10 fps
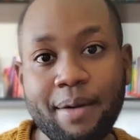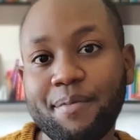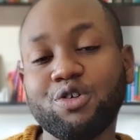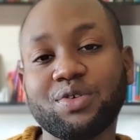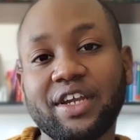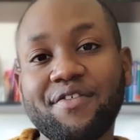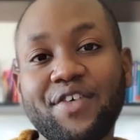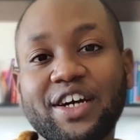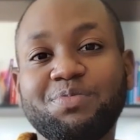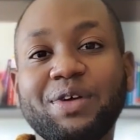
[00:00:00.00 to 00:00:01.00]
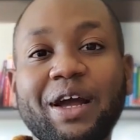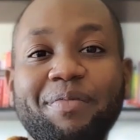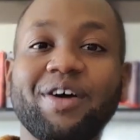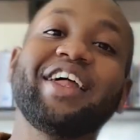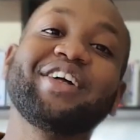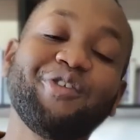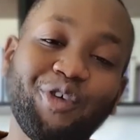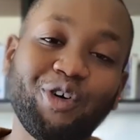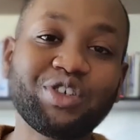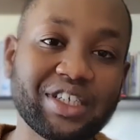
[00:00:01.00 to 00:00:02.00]
because whenever I speak about like
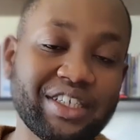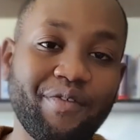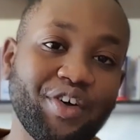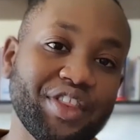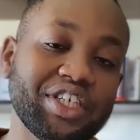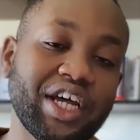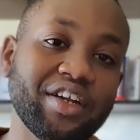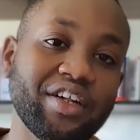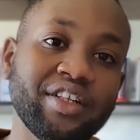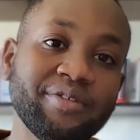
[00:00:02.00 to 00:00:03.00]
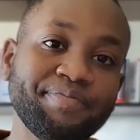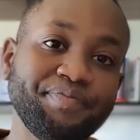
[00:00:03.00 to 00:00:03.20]
devotion stuff on the channel,